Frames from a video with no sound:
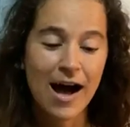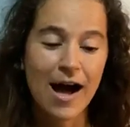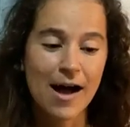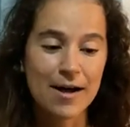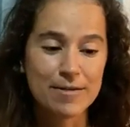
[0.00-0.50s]

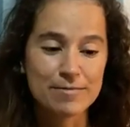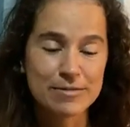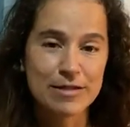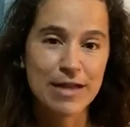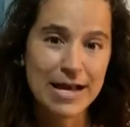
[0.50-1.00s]
Um,
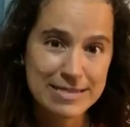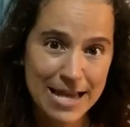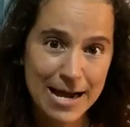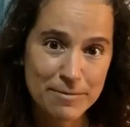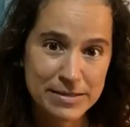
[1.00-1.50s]
so that's
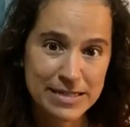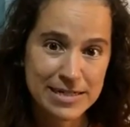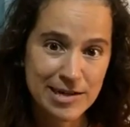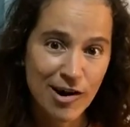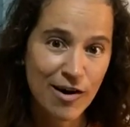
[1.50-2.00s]

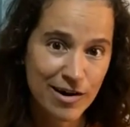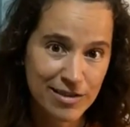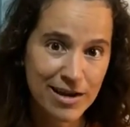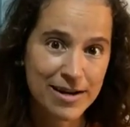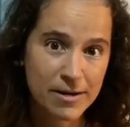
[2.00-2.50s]
happening
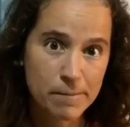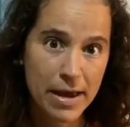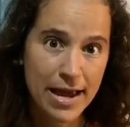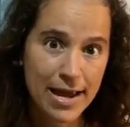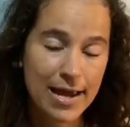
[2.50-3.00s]
online in May.